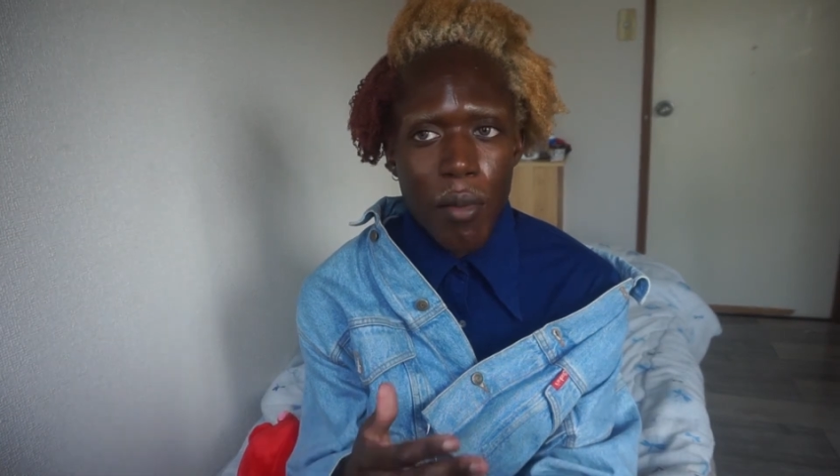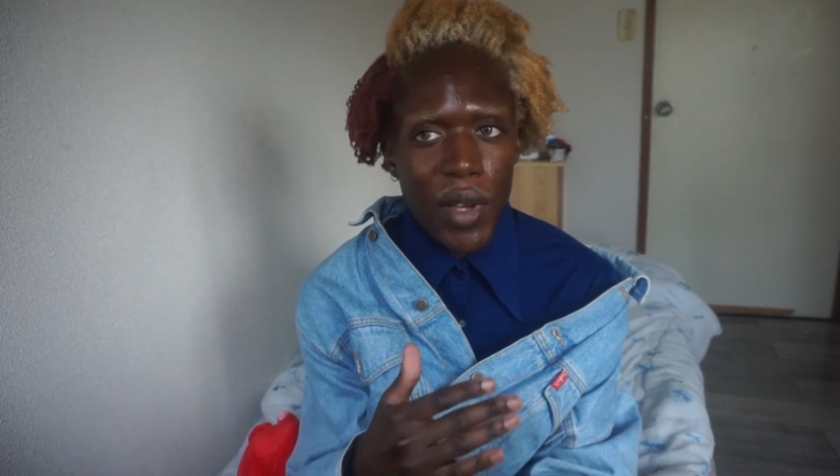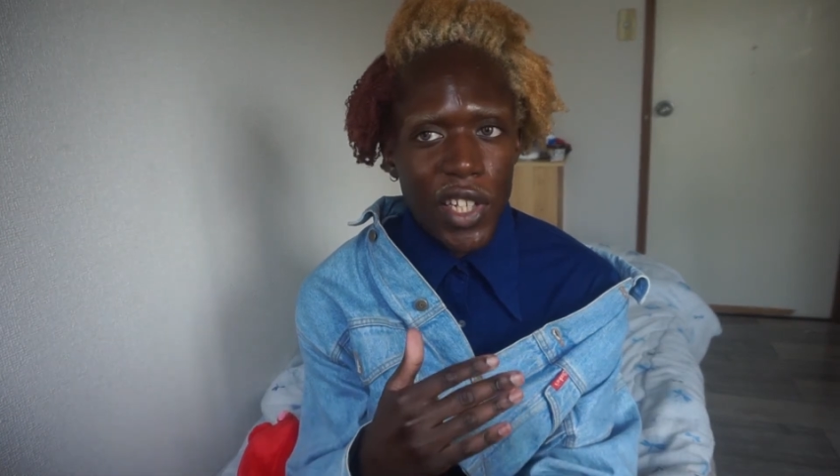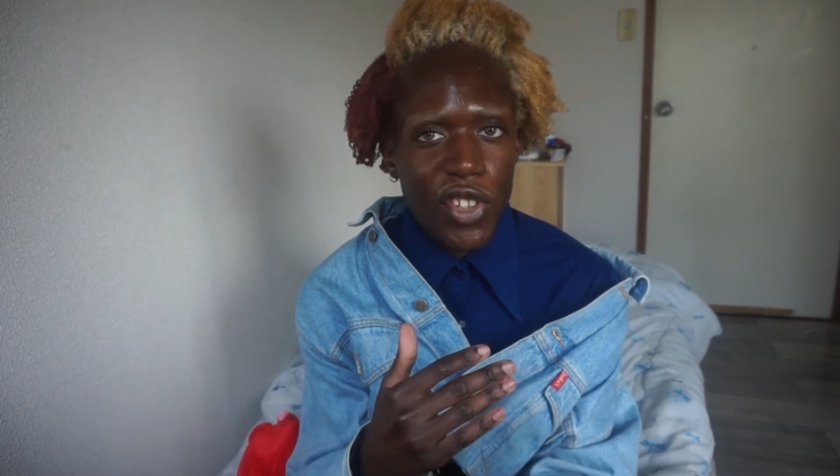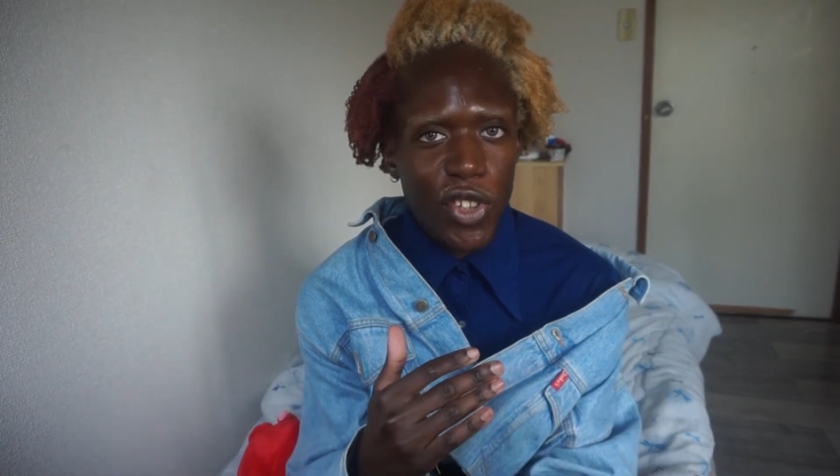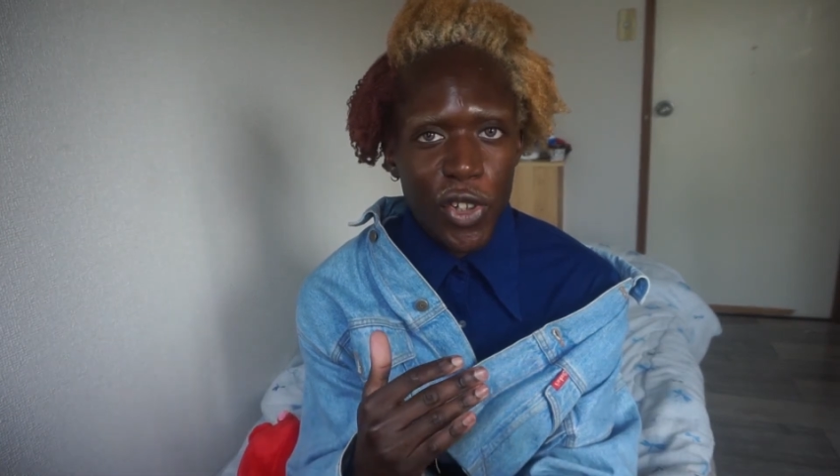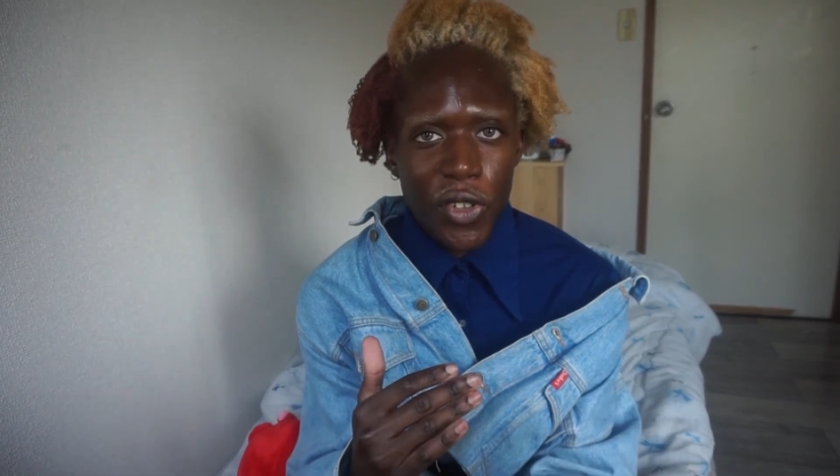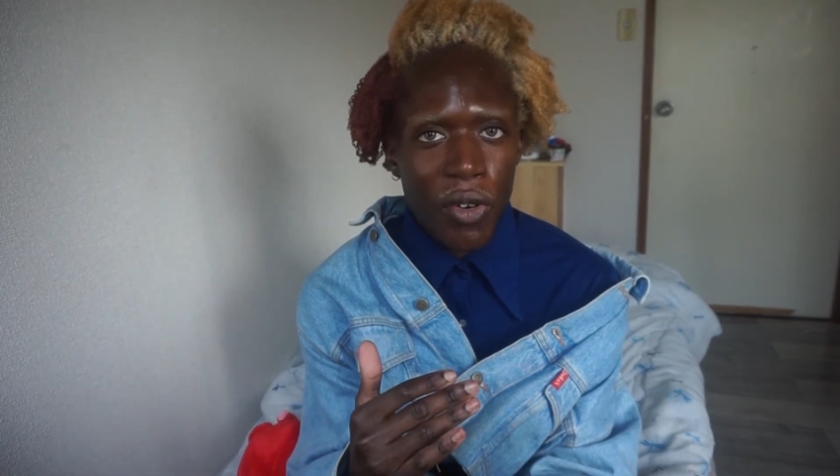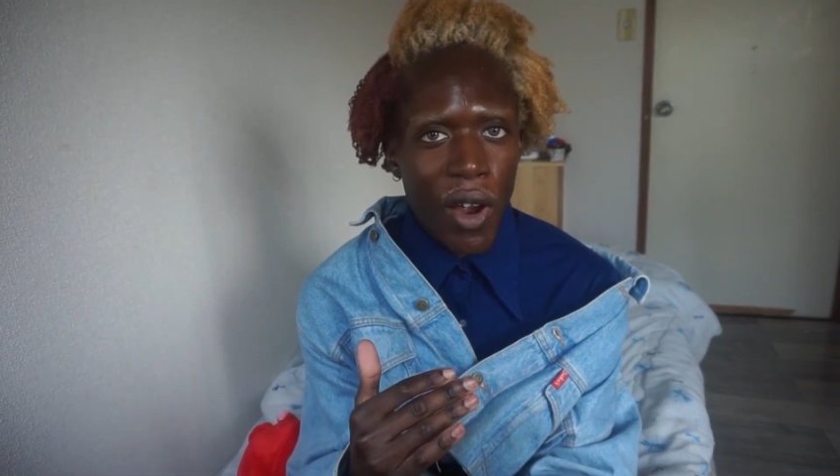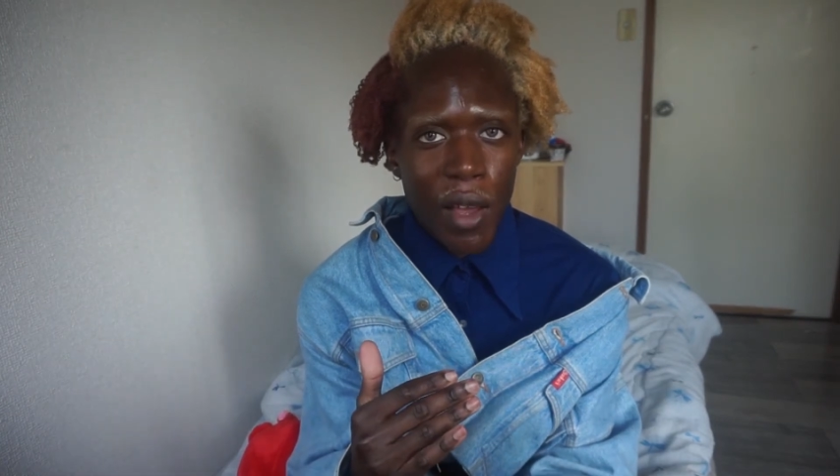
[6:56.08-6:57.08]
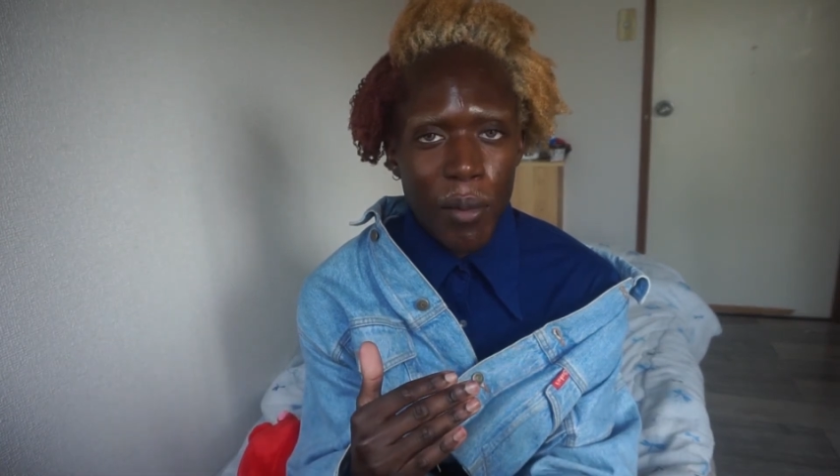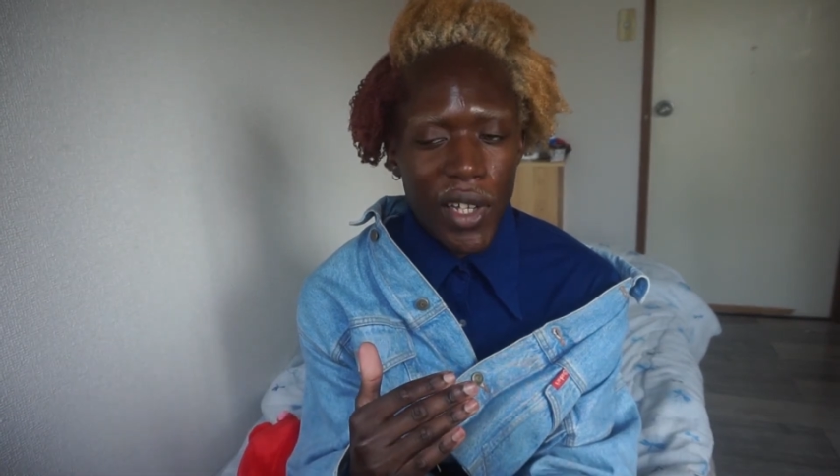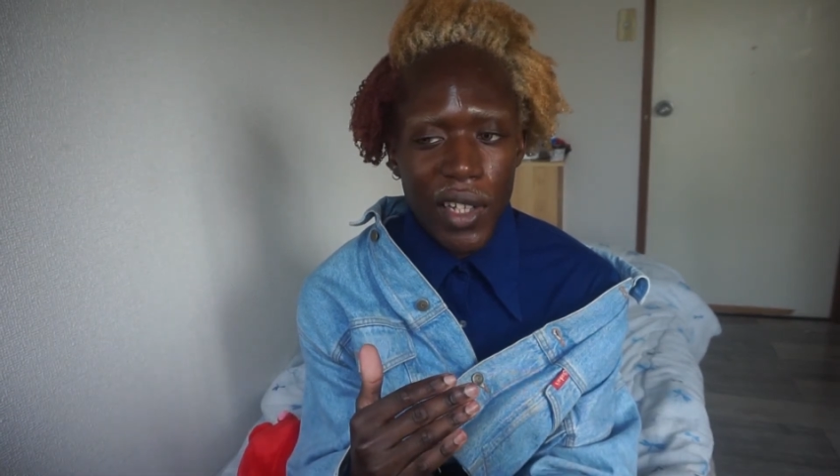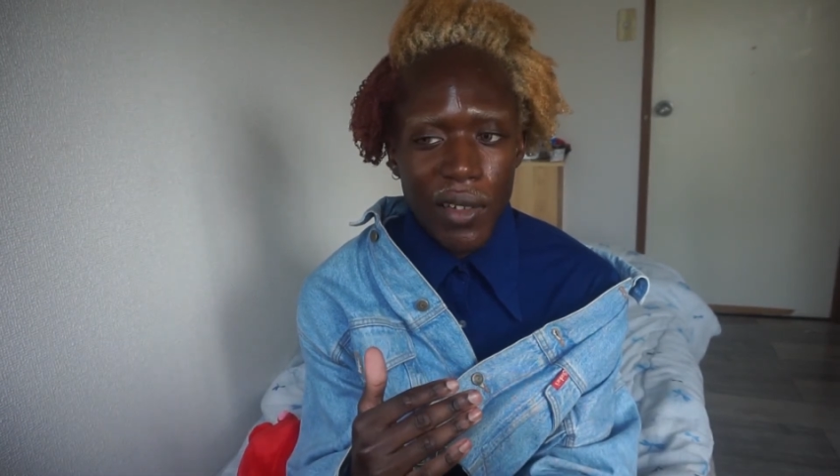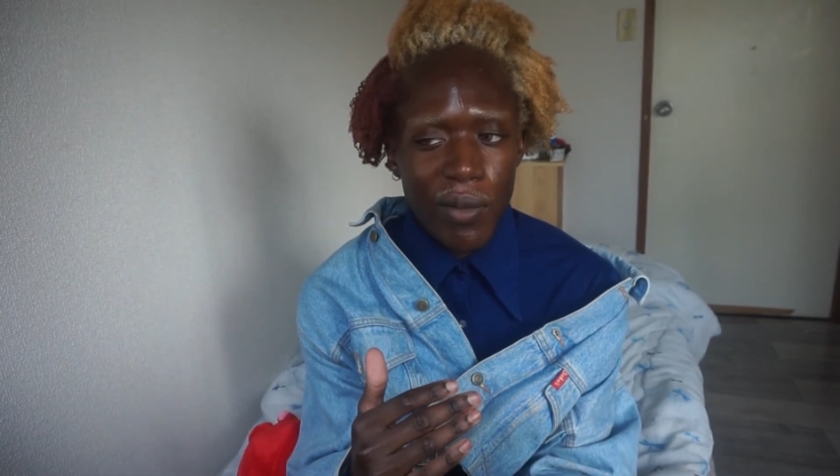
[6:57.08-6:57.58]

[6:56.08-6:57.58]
bitch, don't try me.